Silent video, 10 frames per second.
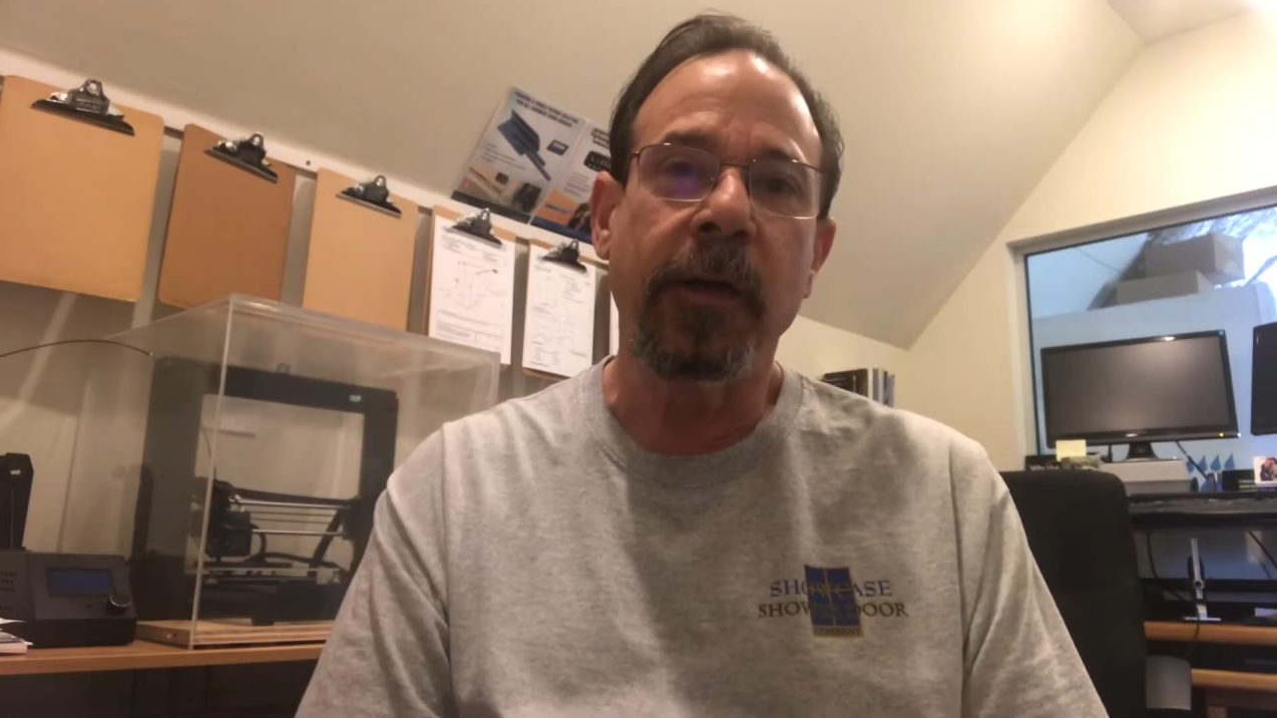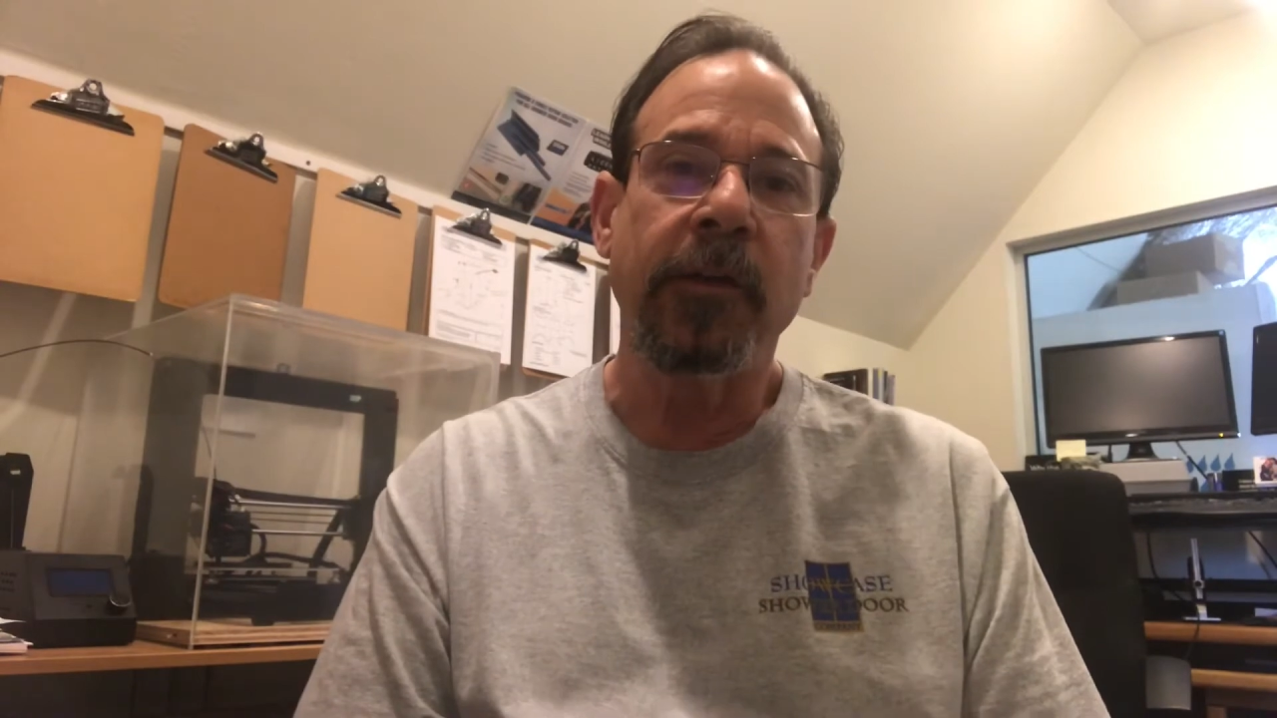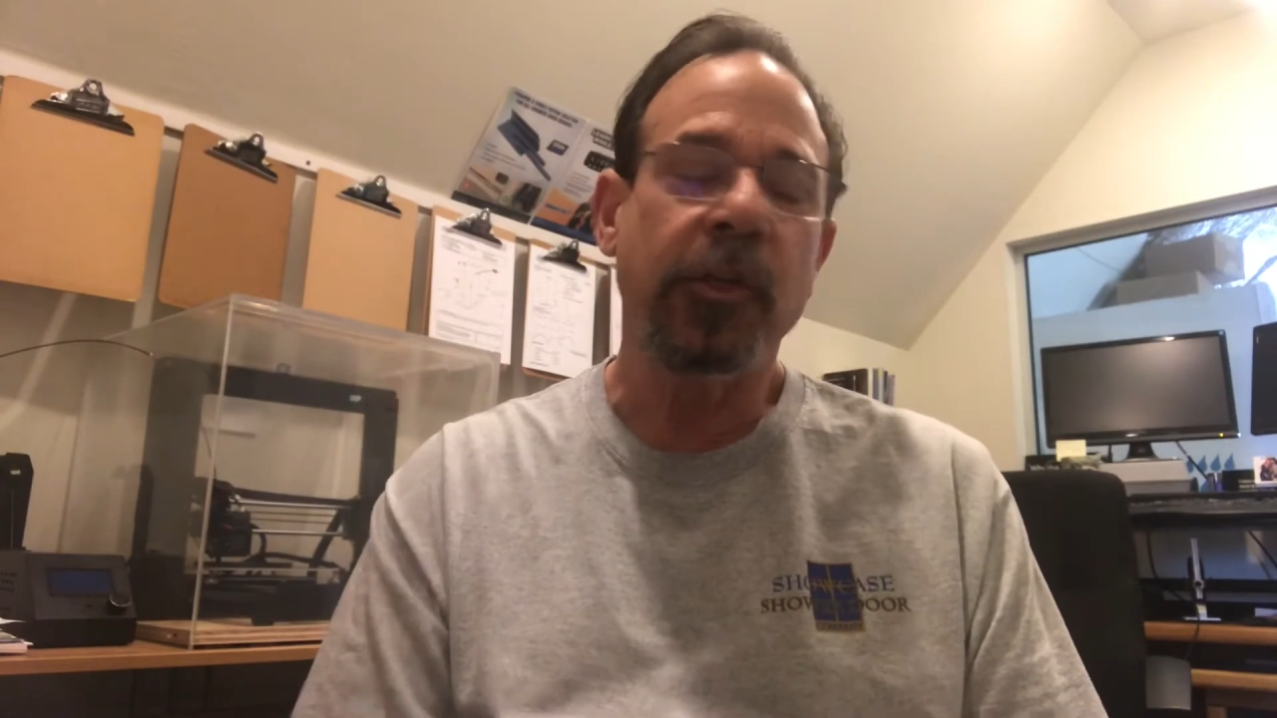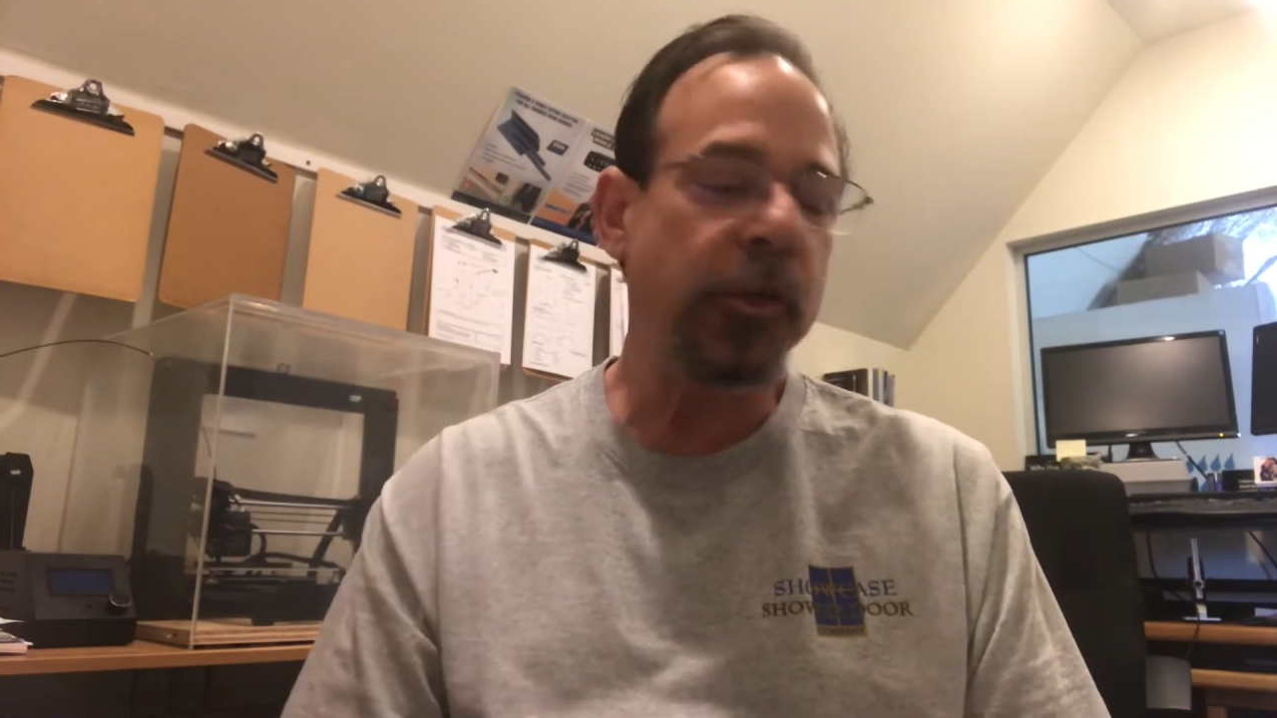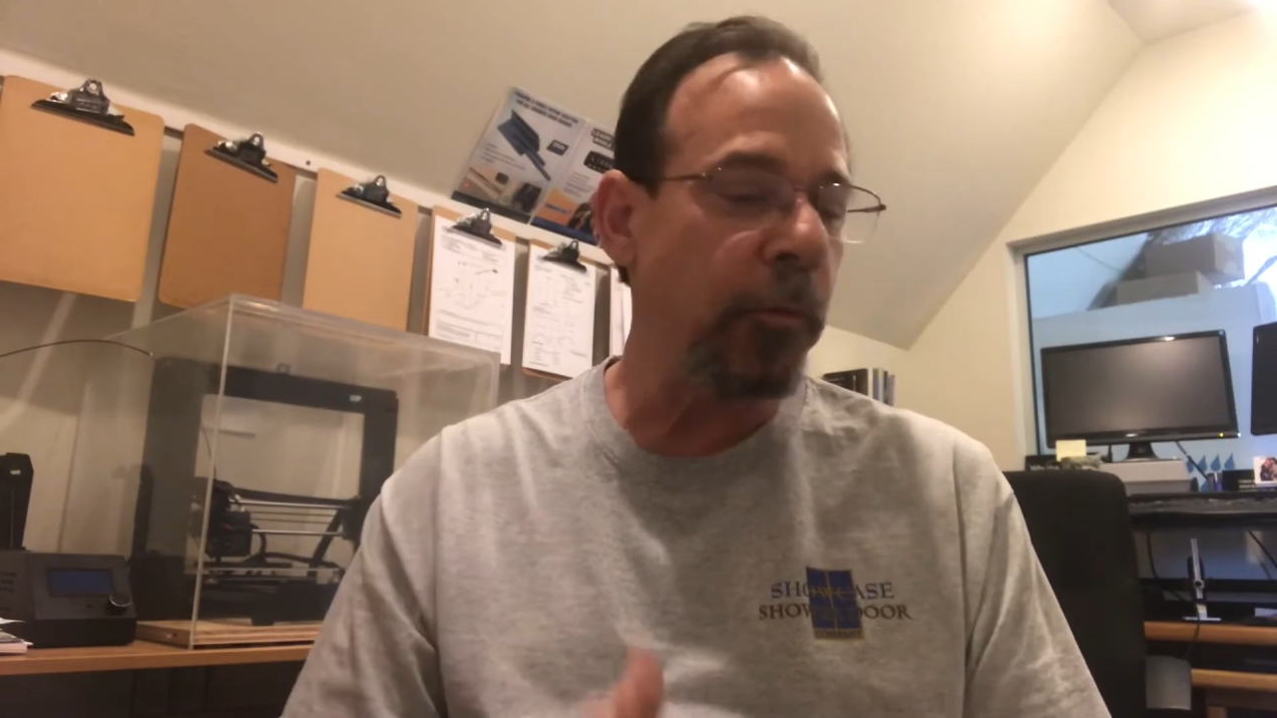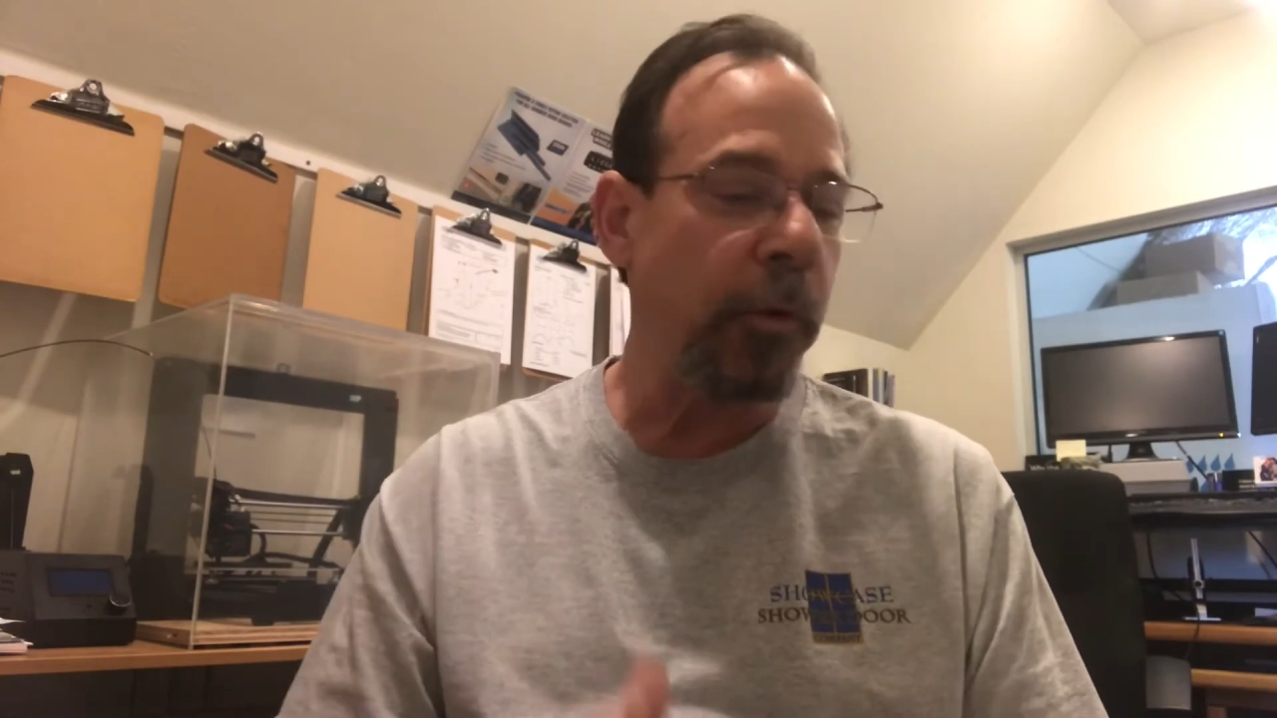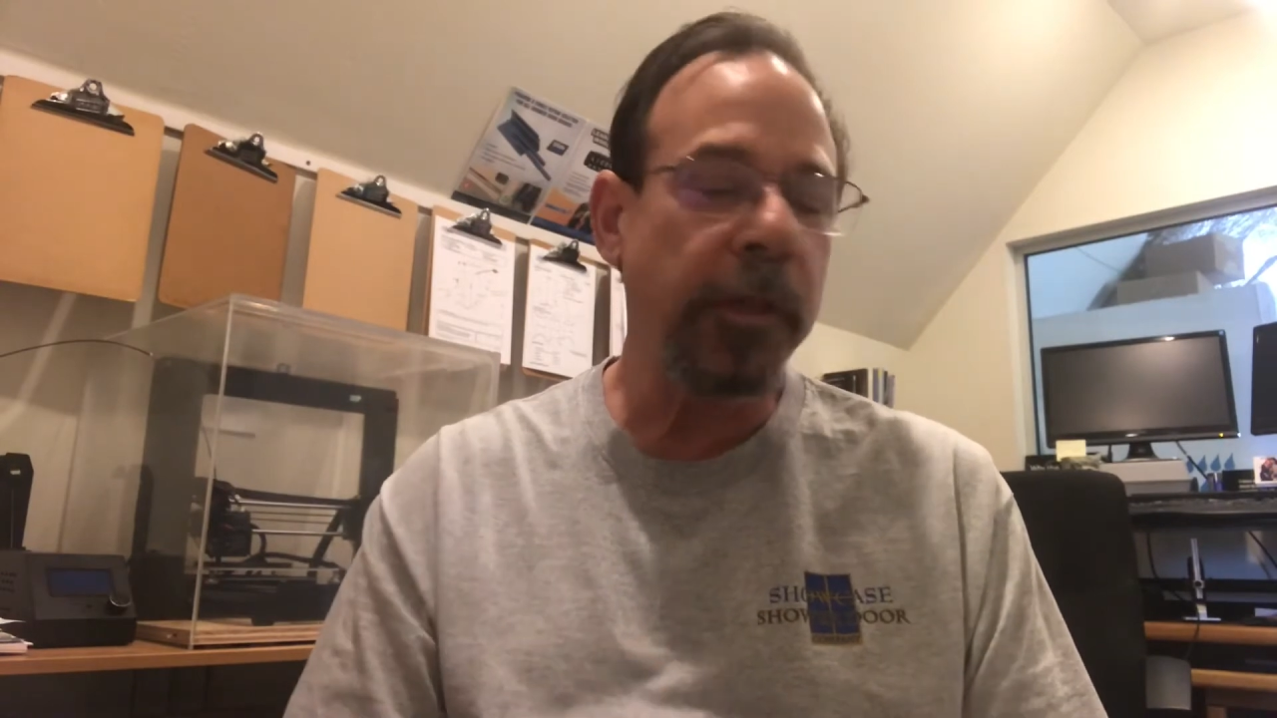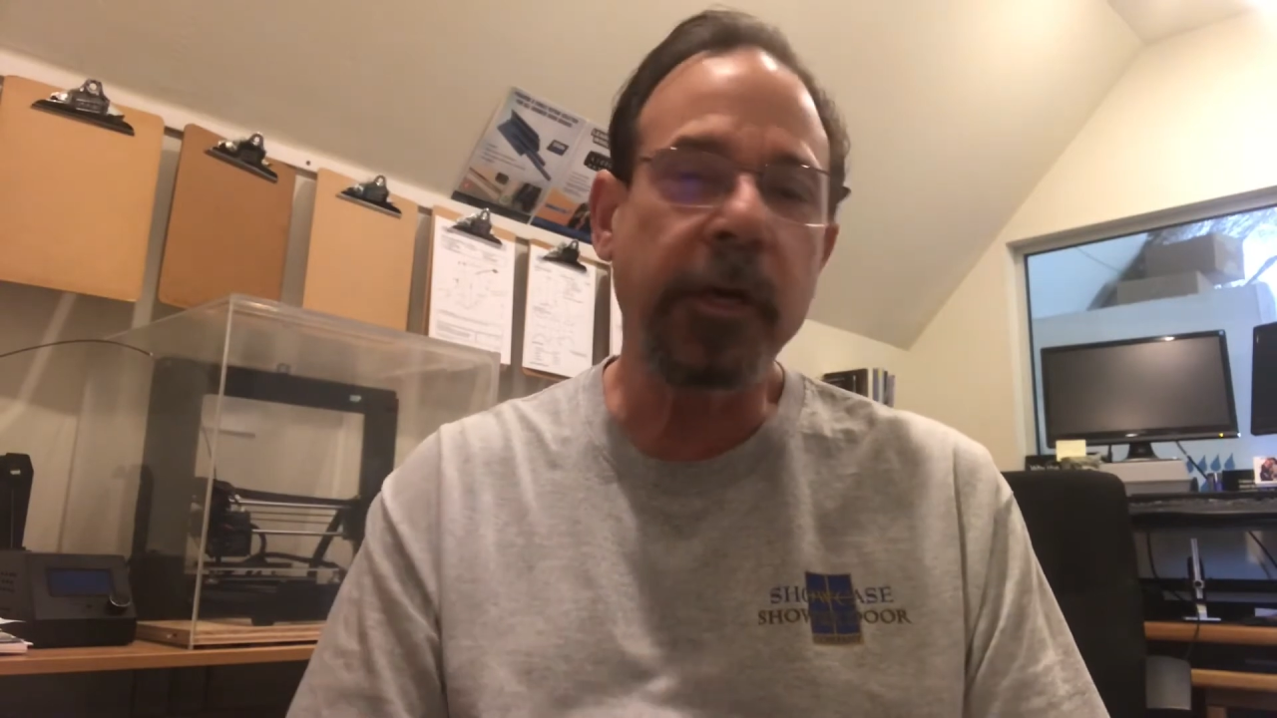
to do really